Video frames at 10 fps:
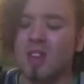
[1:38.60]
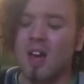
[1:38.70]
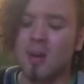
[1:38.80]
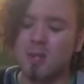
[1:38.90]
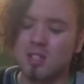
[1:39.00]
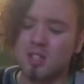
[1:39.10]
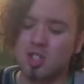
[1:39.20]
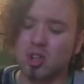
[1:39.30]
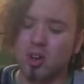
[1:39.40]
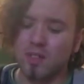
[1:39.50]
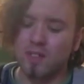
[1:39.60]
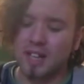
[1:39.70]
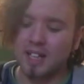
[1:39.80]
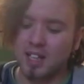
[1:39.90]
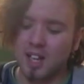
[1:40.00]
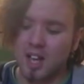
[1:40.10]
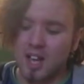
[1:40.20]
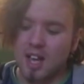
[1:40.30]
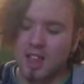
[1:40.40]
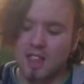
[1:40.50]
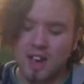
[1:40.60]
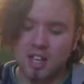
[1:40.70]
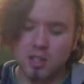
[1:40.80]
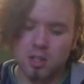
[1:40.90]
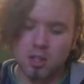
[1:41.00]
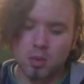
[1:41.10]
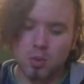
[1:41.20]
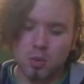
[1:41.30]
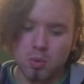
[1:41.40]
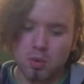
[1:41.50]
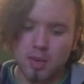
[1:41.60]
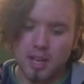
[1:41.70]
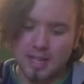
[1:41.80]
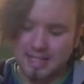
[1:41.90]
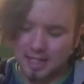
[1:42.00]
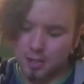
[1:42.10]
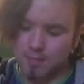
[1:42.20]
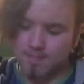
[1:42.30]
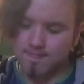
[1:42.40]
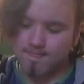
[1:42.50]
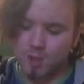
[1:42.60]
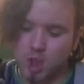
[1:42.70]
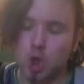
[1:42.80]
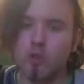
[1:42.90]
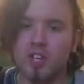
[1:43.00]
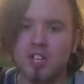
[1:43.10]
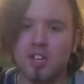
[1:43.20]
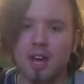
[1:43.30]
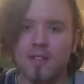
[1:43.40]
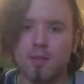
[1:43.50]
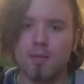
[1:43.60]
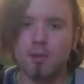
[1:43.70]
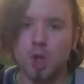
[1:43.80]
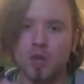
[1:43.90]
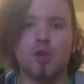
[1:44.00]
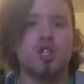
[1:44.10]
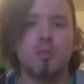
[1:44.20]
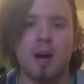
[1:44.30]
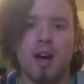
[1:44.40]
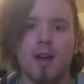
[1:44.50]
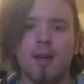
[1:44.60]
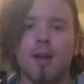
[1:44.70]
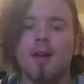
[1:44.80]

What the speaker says: It's the sort of vanilla that it's that sugariness you get from Givenchy pie,